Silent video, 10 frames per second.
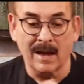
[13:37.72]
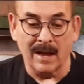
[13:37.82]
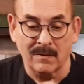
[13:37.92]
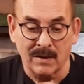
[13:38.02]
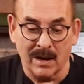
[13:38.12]

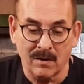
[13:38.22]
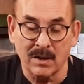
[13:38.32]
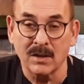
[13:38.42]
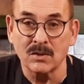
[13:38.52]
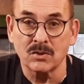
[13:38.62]
And there
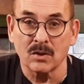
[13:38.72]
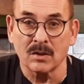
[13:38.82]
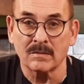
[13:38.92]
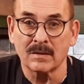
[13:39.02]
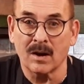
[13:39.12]
is
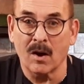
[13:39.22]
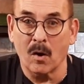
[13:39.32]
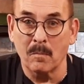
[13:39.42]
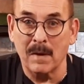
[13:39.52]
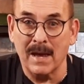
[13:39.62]
your
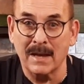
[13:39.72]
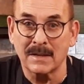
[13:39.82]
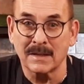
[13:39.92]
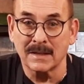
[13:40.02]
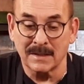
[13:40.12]
homemade